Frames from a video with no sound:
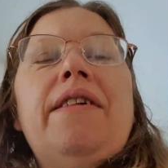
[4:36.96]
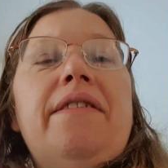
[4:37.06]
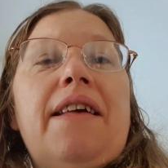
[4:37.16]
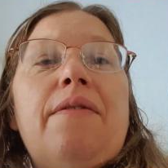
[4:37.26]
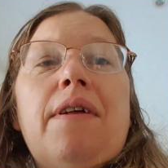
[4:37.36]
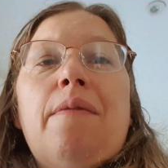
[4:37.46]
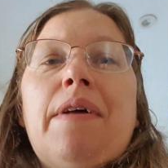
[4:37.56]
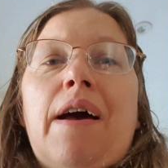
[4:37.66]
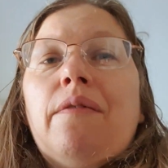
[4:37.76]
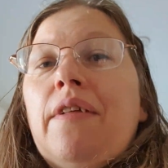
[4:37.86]
to wake Stephen up
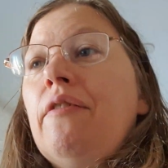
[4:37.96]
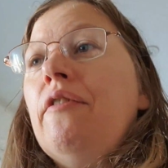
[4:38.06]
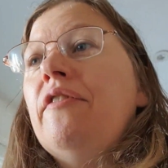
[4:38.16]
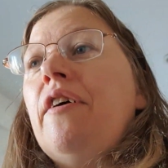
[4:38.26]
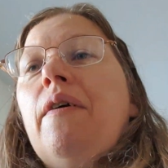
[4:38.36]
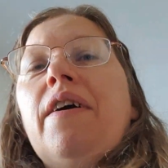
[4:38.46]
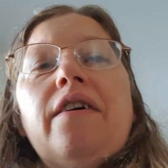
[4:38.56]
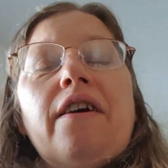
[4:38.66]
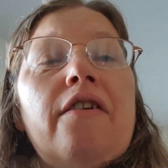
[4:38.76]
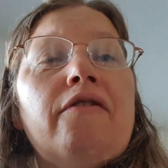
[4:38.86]
now, and also I
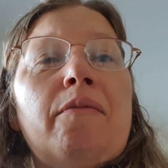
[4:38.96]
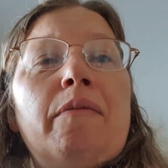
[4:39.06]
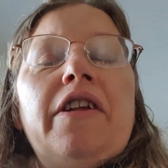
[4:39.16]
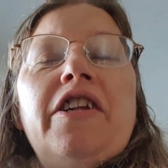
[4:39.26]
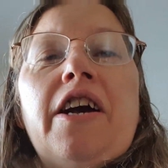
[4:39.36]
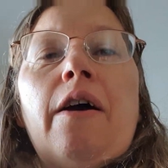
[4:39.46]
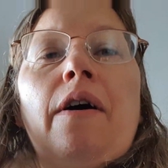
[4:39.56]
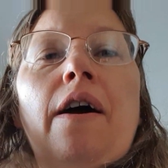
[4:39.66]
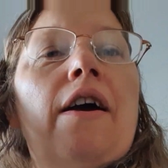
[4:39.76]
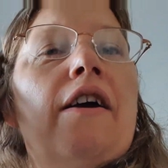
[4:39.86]
can go jump in the
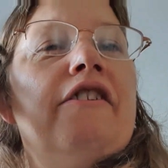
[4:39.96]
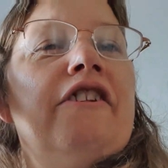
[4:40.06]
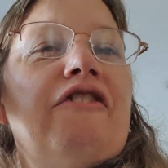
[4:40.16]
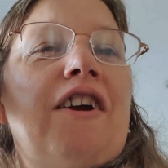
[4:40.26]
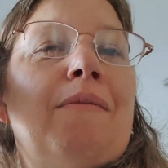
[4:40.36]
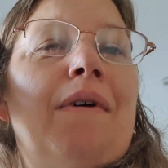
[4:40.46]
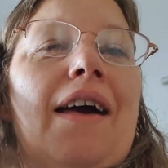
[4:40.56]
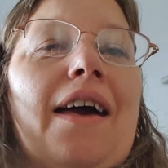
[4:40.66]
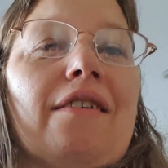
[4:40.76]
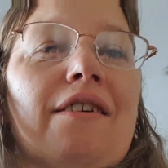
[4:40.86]
shower and straighten my
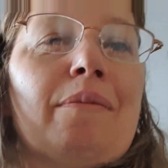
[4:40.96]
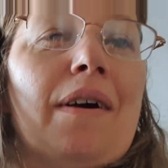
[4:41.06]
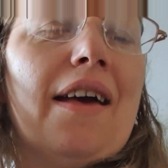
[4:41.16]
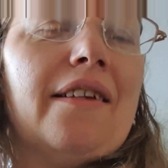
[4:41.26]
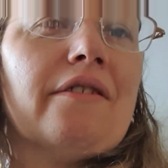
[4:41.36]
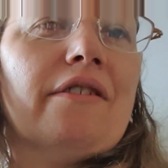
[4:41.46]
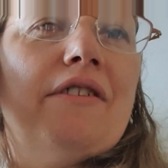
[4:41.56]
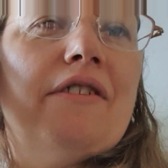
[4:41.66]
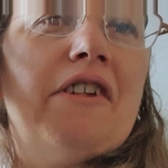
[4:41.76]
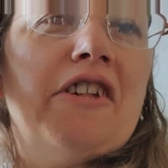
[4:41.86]
hair because my hair's got
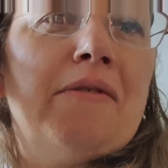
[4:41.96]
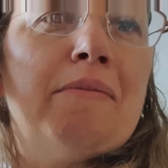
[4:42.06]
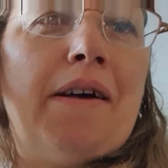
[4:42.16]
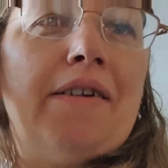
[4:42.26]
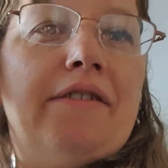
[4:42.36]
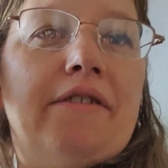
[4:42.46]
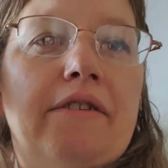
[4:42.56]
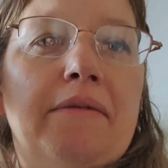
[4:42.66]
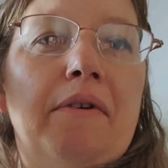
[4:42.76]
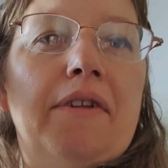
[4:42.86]
such a mess
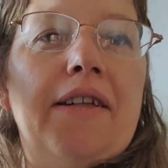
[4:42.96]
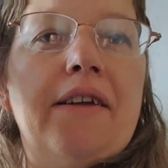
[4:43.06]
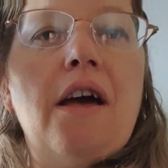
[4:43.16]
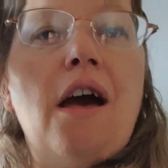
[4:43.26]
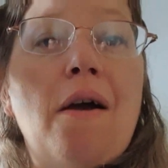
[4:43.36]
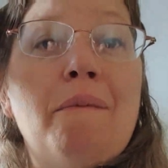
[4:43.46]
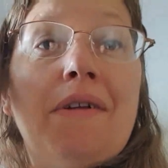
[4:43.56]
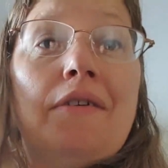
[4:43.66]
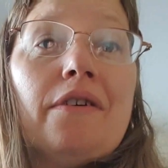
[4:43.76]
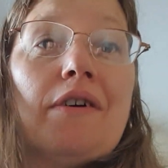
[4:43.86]
this morning. i
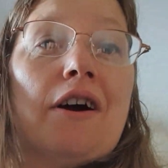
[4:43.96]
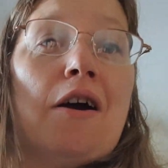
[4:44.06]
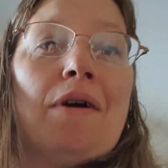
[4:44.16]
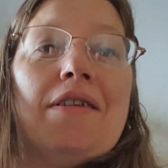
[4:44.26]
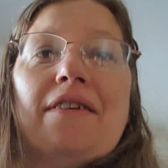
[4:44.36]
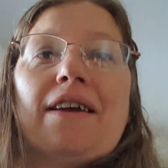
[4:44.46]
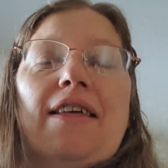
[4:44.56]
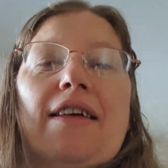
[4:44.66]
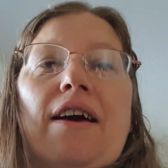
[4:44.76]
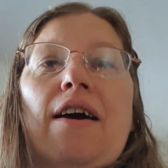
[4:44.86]
feel so I can't wait to get
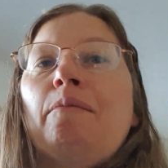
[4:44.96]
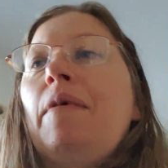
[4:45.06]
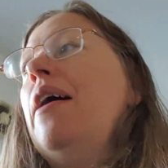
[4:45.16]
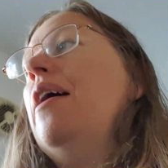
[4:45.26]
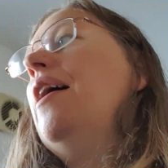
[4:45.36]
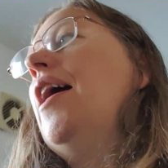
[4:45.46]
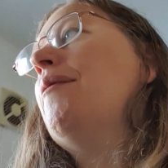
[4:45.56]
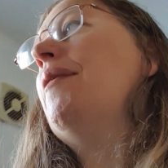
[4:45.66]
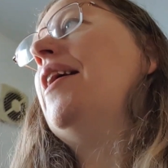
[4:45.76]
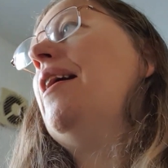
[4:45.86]
it cut. But
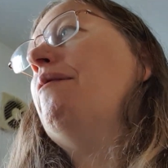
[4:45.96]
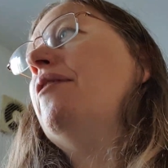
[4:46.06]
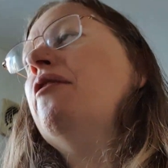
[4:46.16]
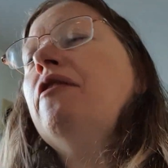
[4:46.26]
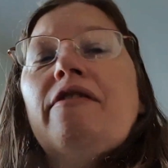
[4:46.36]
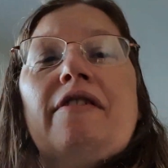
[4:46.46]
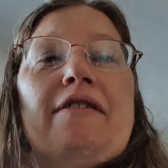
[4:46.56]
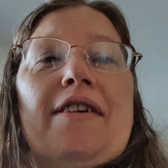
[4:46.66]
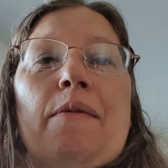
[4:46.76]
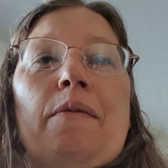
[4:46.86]
anyway, yep, so and also
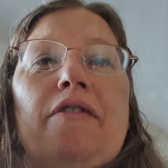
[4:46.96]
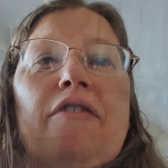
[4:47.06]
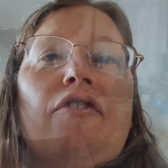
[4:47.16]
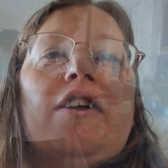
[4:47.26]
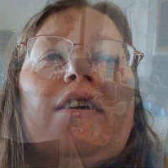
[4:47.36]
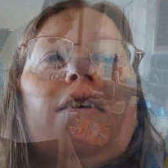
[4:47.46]
Sam wants to drink.